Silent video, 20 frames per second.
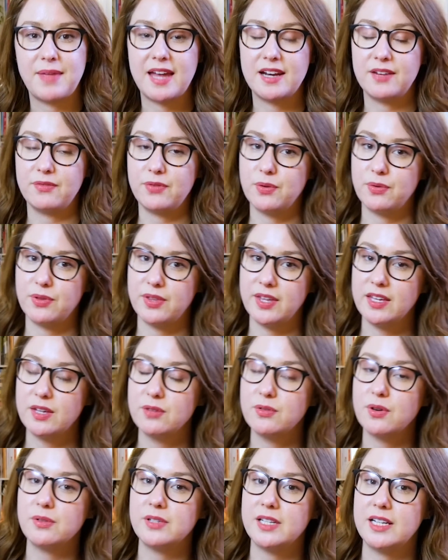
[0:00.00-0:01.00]
and if you think
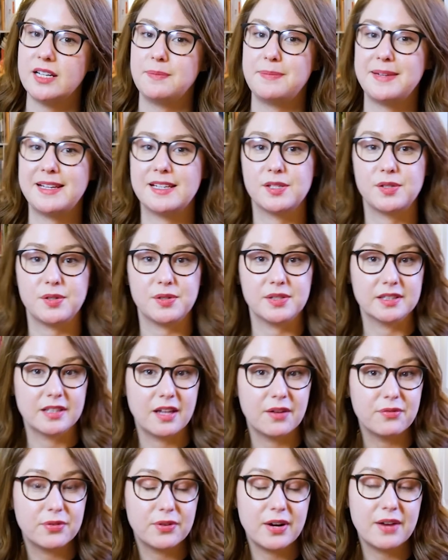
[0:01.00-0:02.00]
you don't need it because you're in
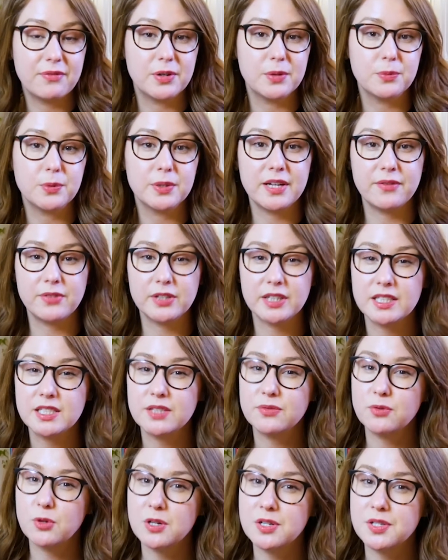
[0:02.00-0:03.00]
love forever and will never get
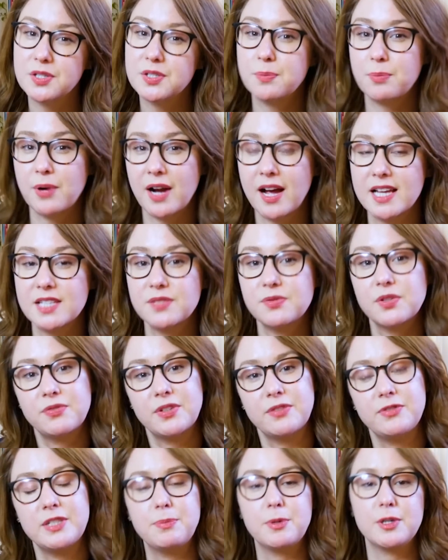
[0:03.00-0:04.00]
divorced, surprise, for
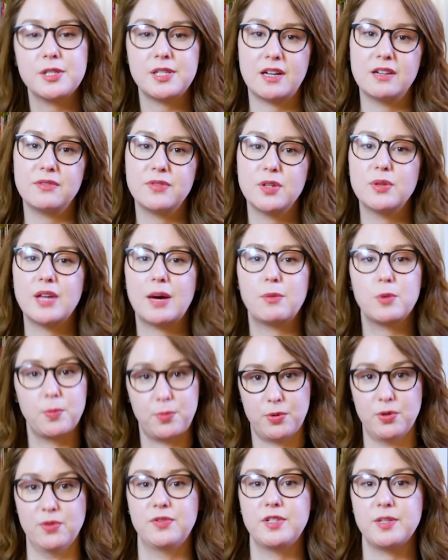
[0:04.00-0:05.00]
50% of you that will
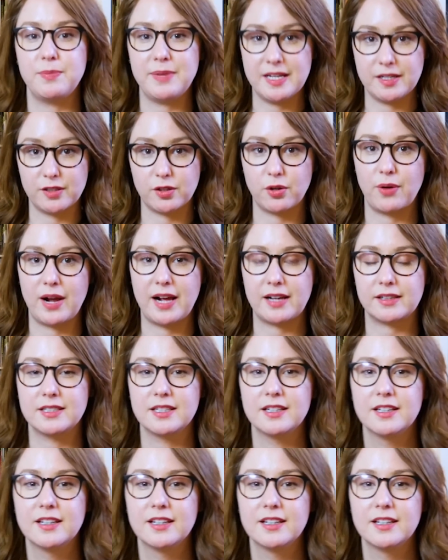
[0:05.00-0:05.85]
prove to be incorrect.